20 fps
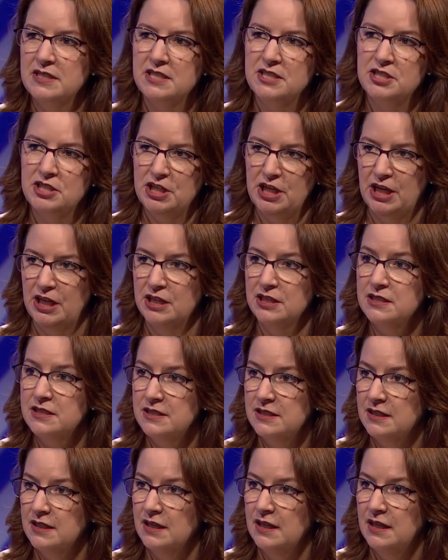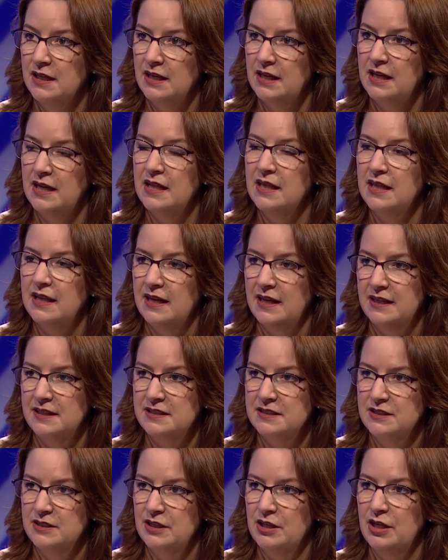to change, in
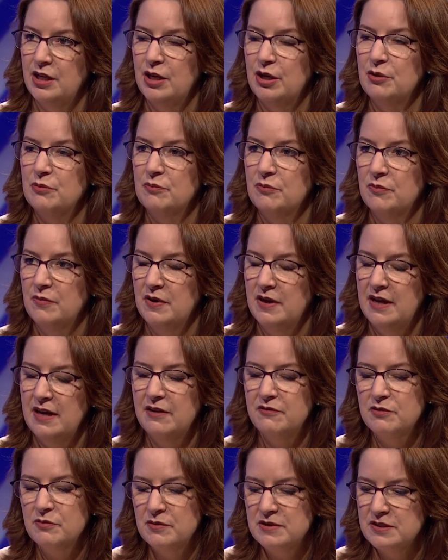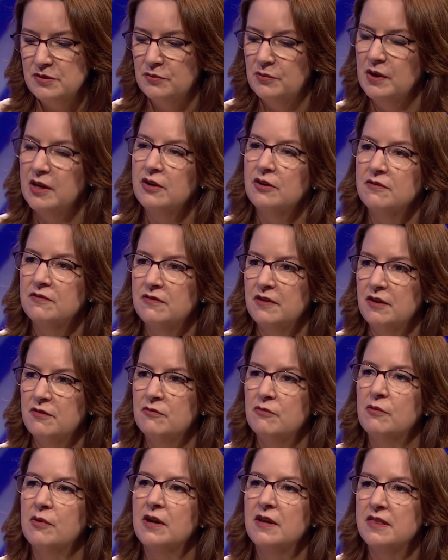that everyone's aware of
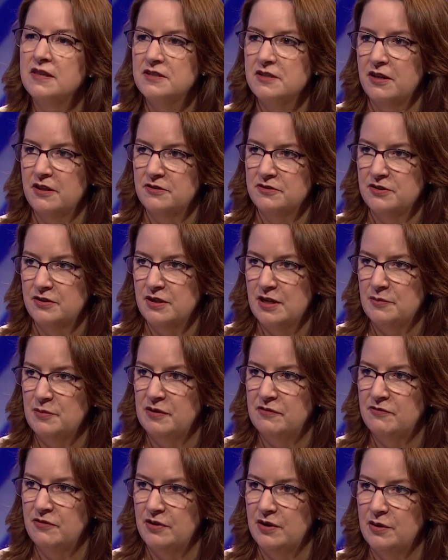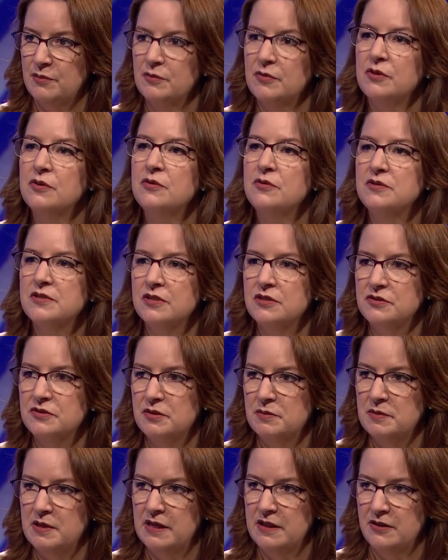where the dollars are coming from, who's
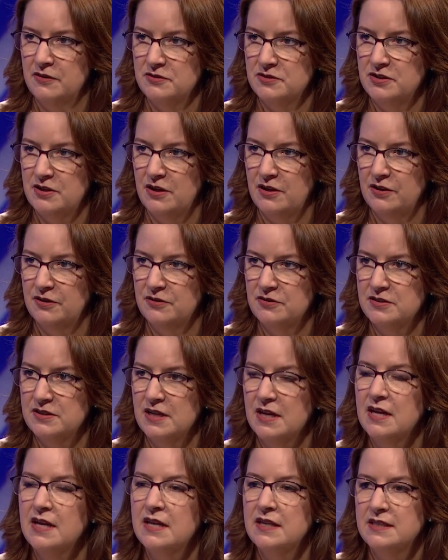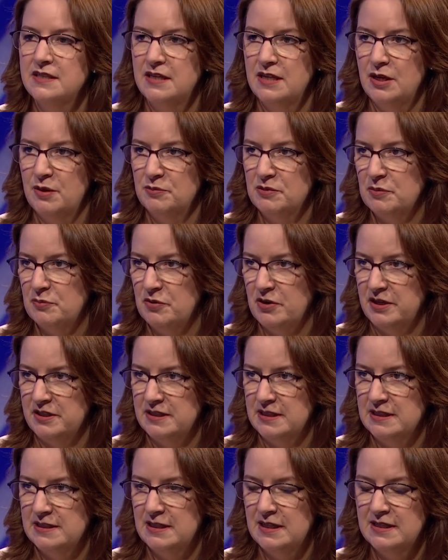contributing those dollars to help the
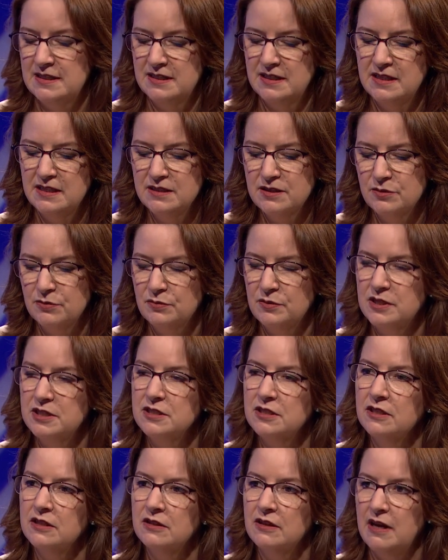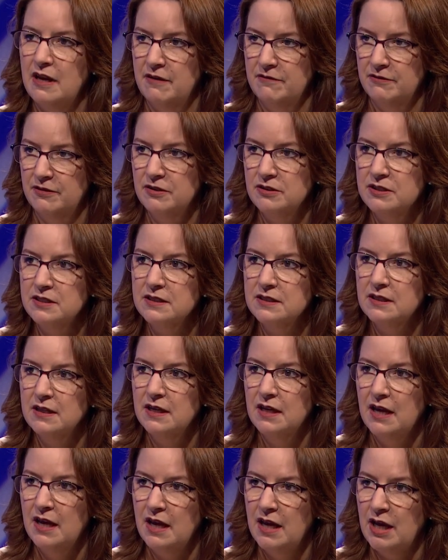projects, because it is a regional effort.
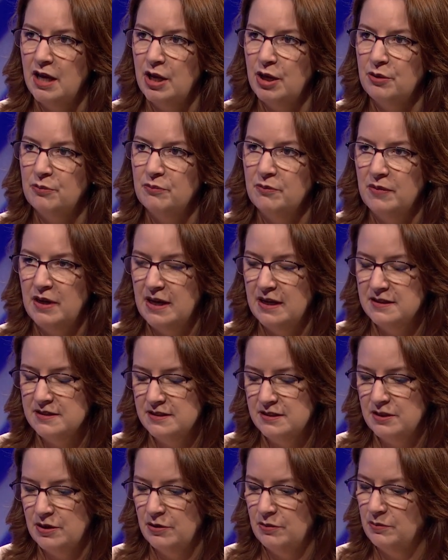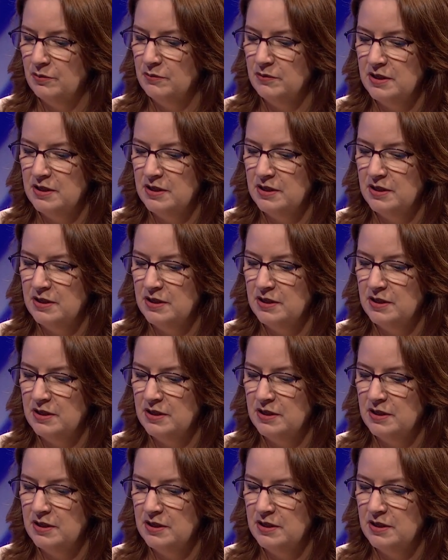And so,